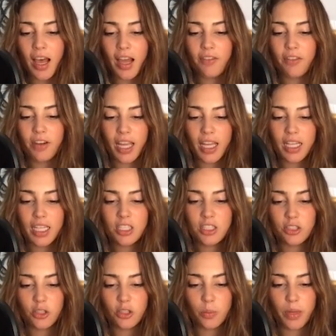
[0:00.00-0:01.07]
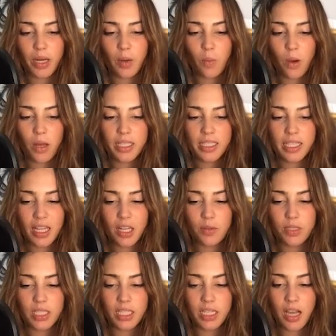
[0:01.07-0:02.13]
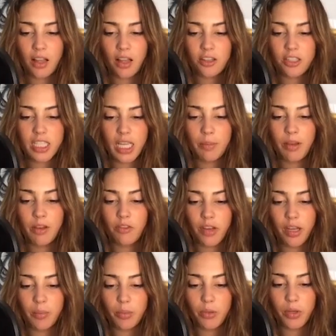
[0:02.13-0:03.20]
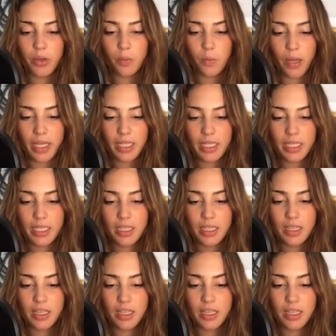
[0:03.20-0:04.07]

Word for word: I forget his suit, but I want to that it was in the color scheme of red, blue, and white.